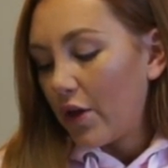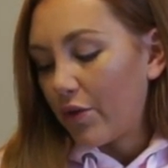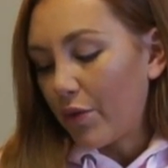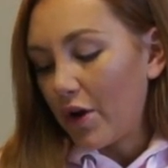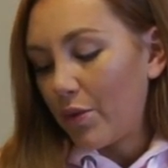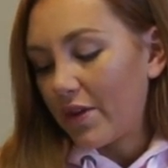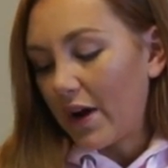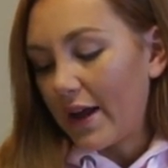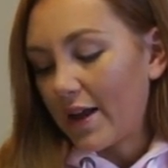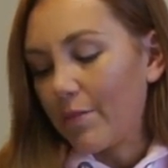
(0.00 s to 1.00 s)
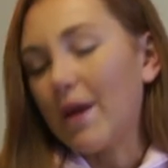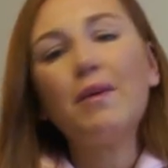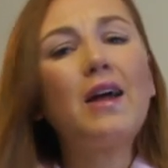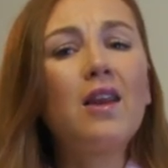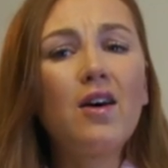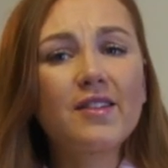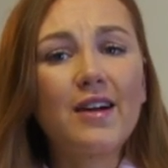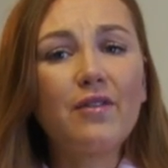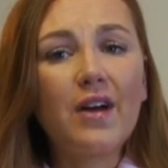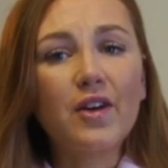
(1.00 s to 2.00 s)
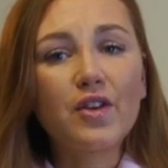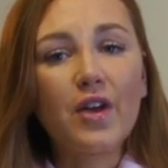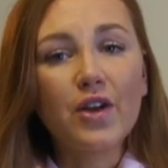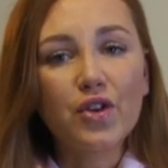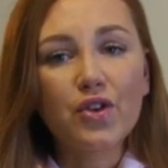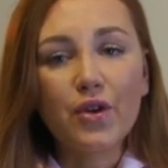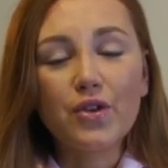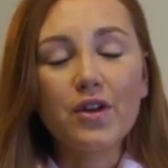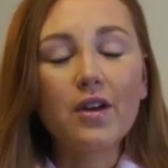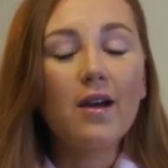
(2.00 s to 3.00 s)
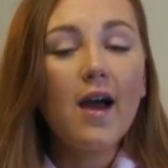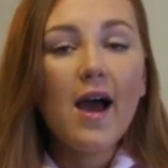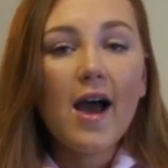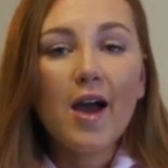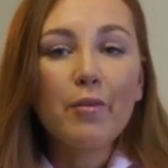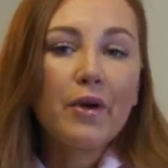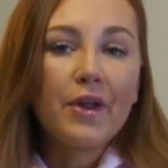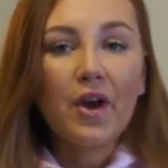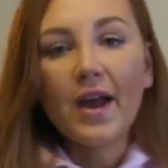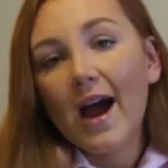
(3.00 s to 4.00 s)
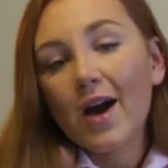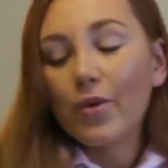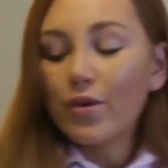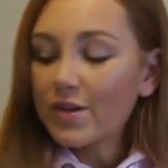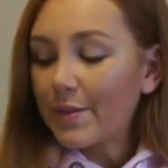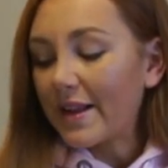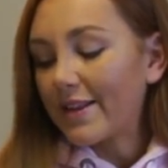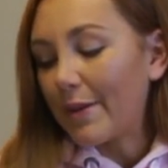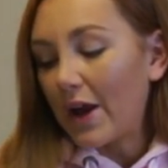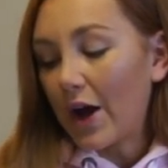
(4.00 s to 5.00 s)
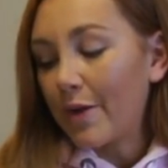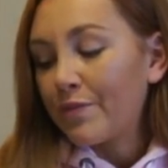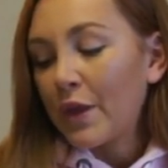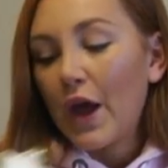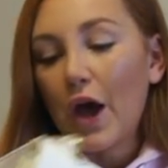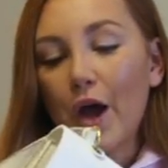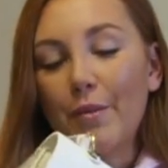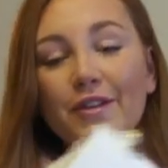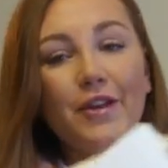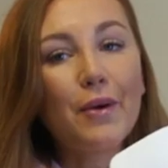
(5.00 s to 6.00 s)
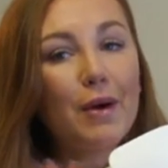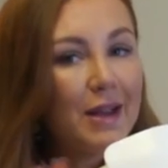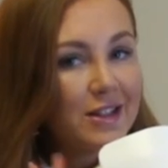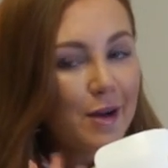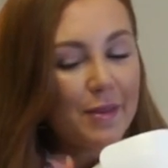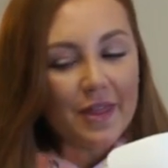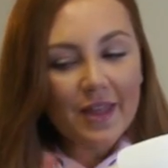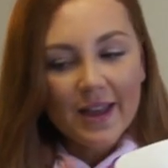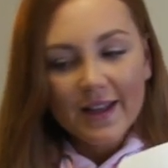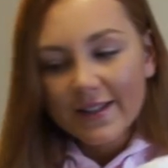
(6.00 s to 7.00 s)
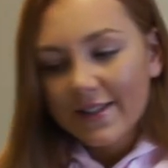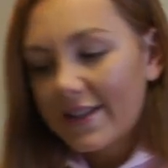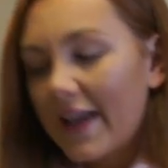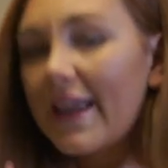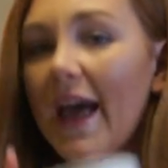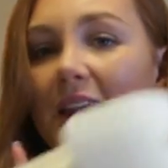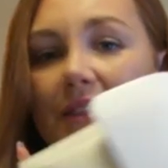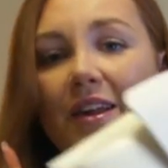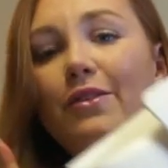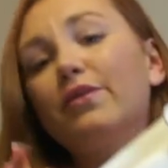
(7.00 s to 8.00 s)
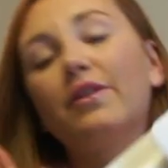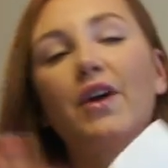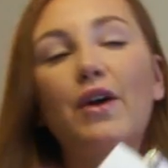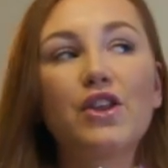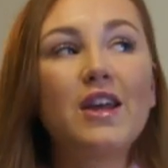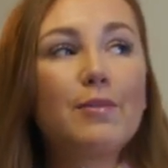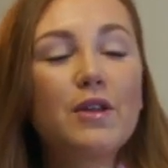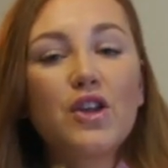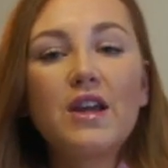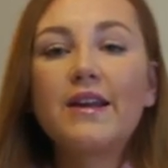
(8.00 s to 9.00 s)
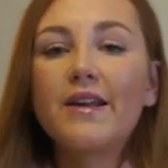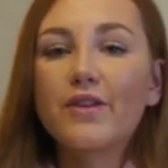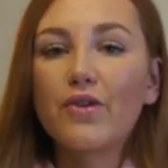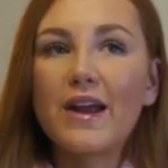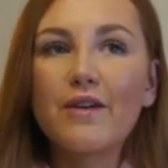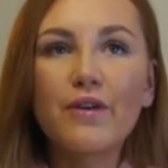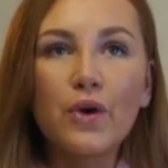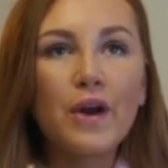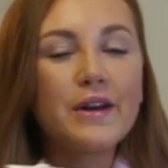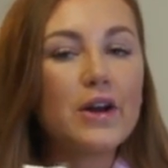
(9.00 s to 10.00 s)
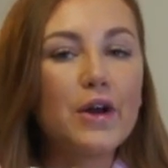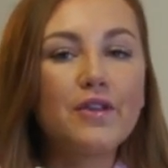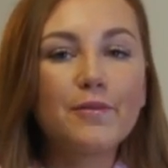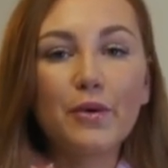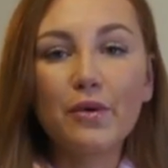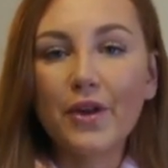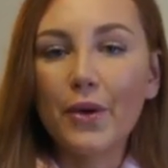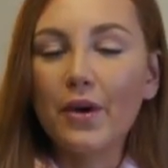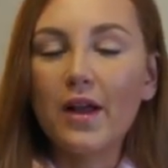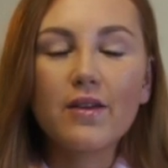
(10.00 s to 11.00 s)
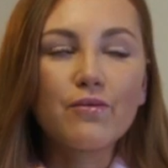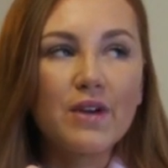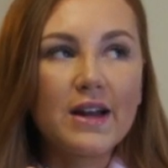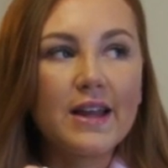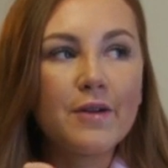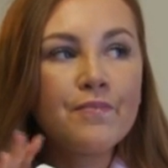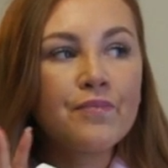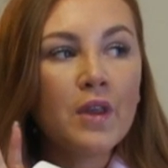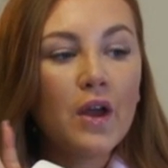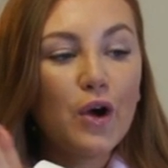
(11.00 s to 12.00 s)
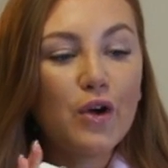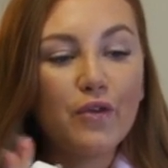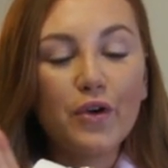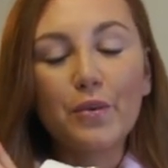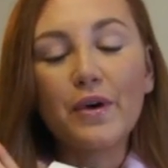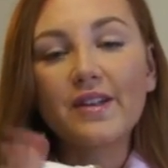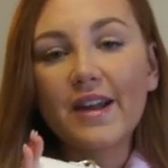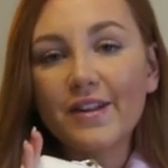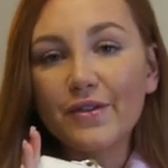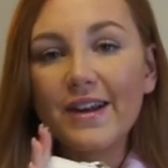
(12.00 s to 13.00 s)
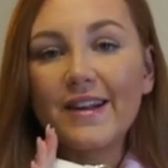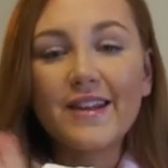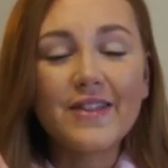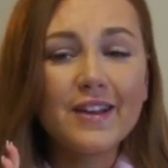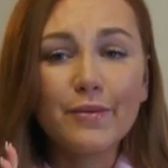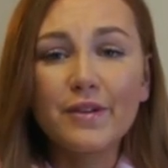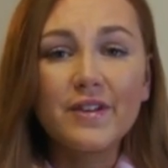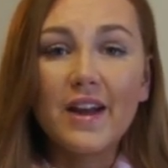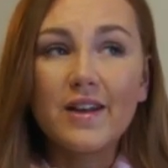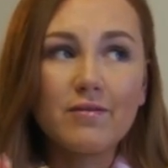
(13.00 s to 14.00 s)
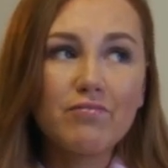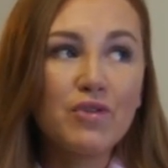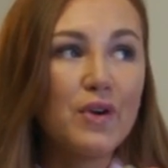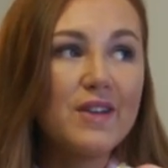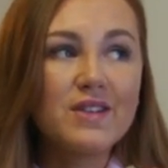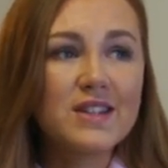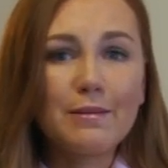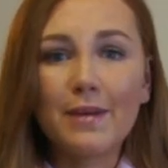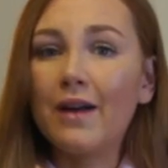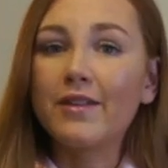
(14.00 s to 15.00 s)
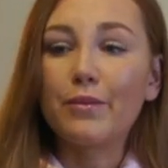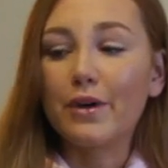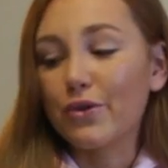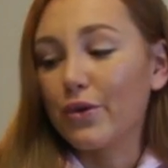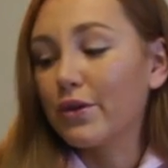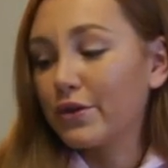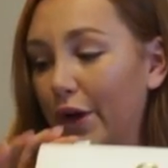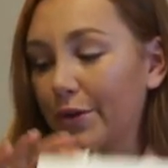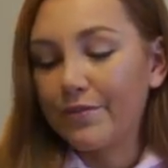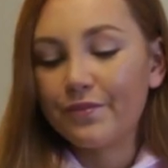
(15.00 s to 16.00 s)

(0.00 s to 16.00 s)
throw with like maybe that last outfit actually that I just showed you um, on a night out or something similar. Um, so I picked up this. Again, this was very cheap. Shein is great for not only clothes but also like really affordable accessories. This was like not even £10 I'm pretty sure so